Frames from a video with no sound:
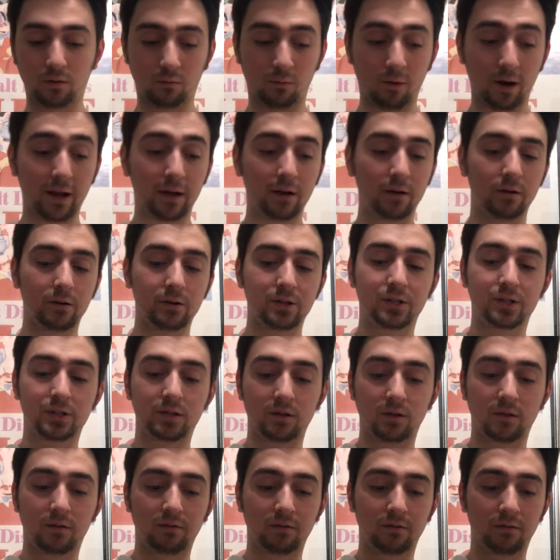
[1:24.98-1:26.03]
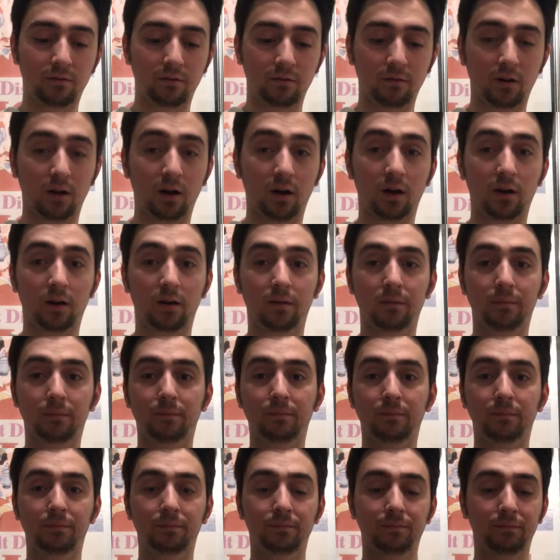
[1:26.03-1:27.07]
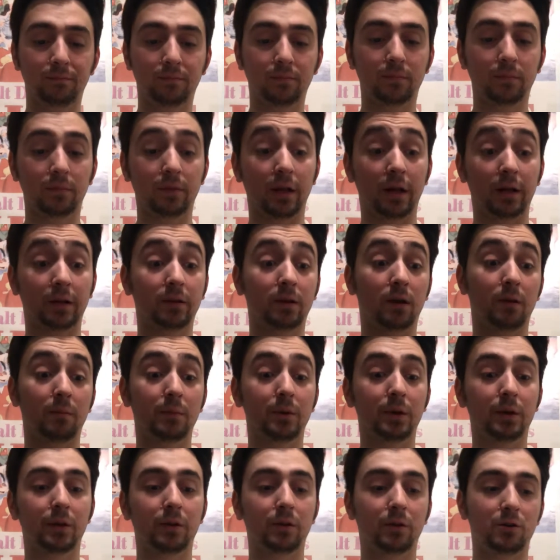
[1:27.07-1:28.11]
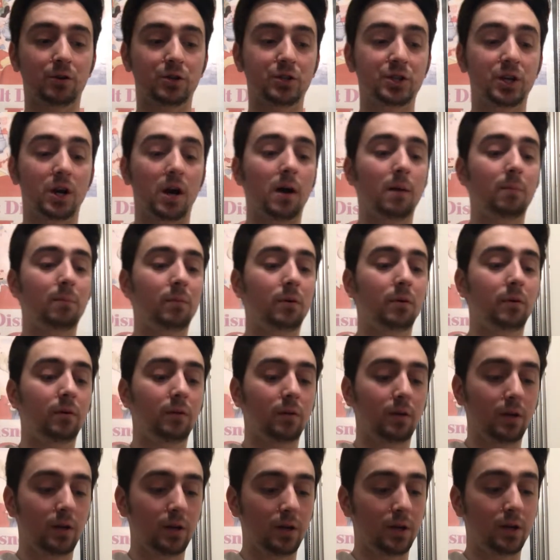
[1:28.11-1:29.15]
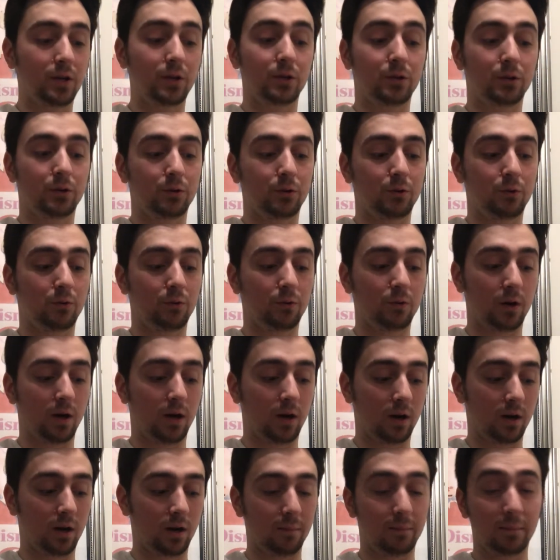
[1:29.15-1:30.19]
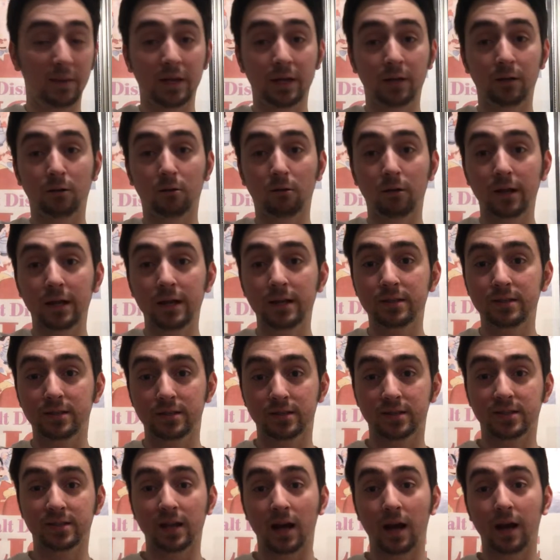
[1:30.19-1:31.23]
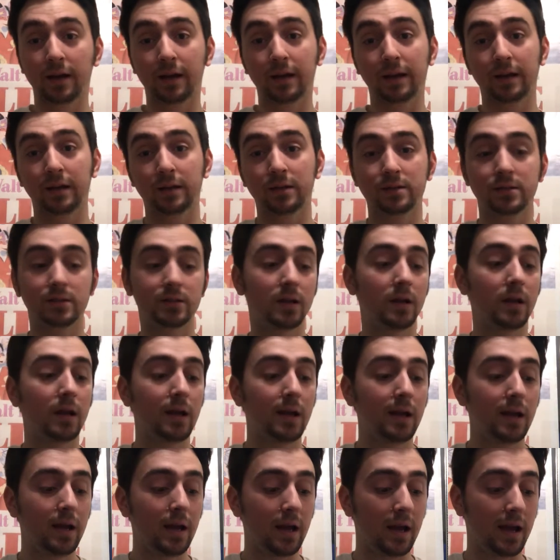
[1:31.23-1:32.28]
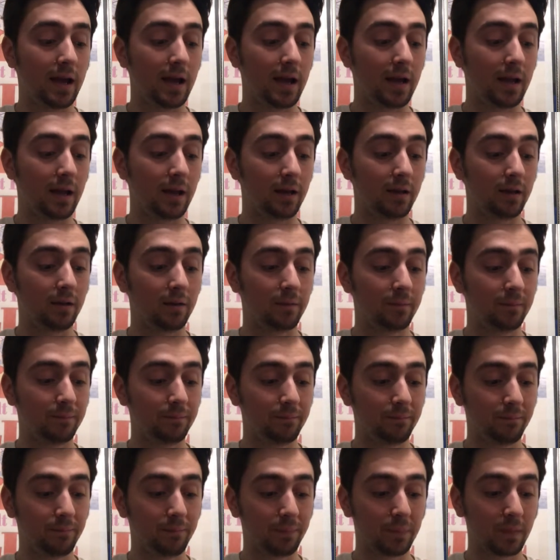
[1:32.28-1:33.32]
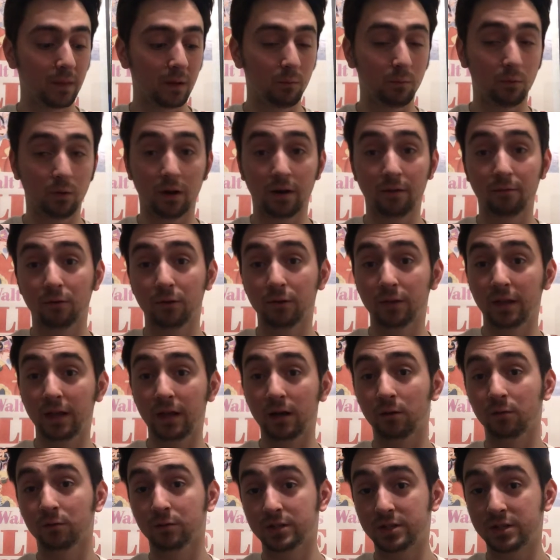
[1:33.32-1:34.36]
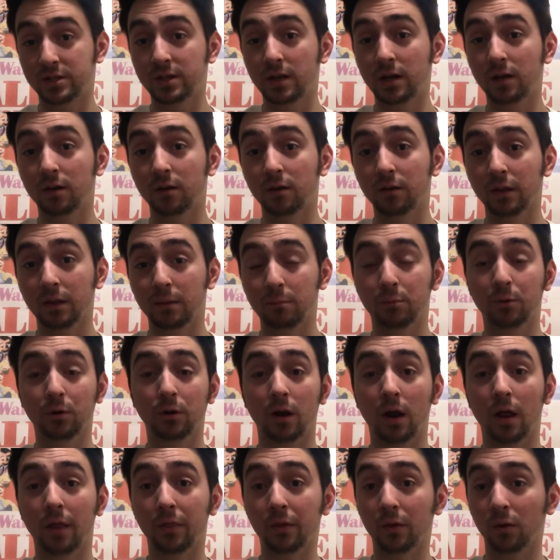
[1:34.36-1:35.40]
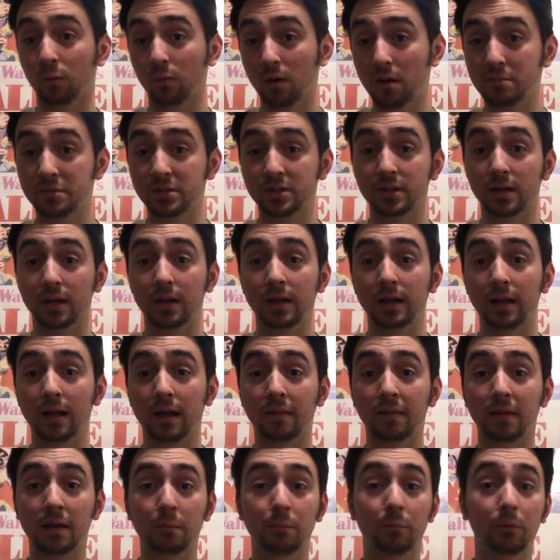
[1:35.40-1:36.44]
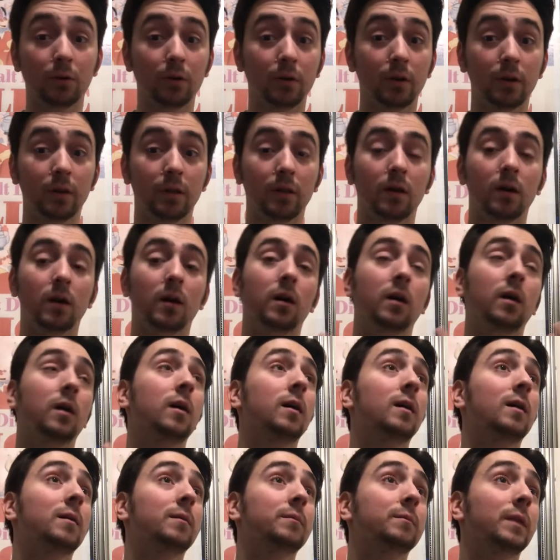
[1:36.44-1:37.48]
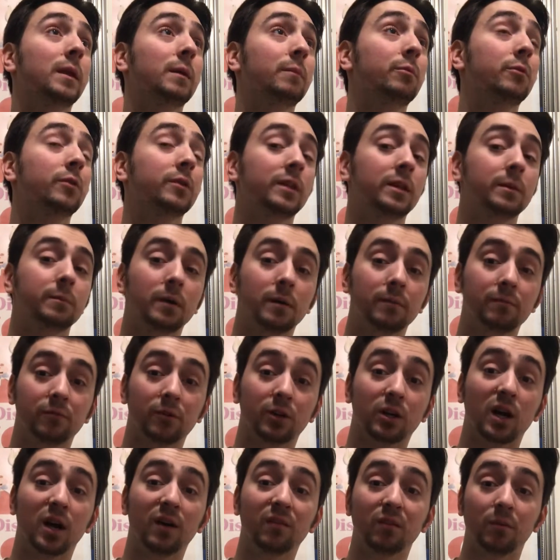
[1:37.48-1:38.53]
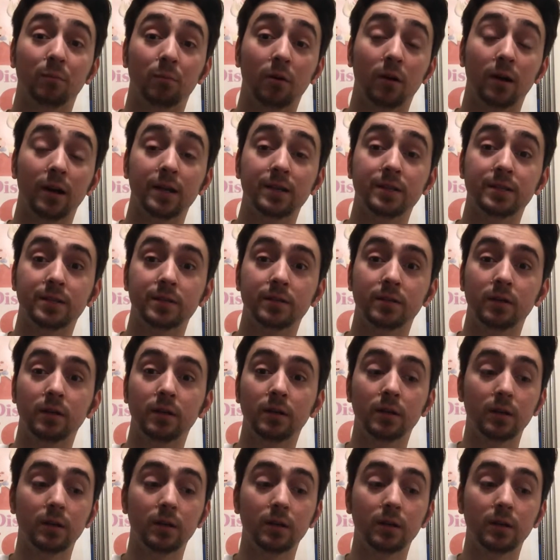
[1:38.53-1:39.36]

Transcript: writers that come into their shop and do meet and greets and signings, and whatever they don't sell, they put on their website, and they put them up for cover price.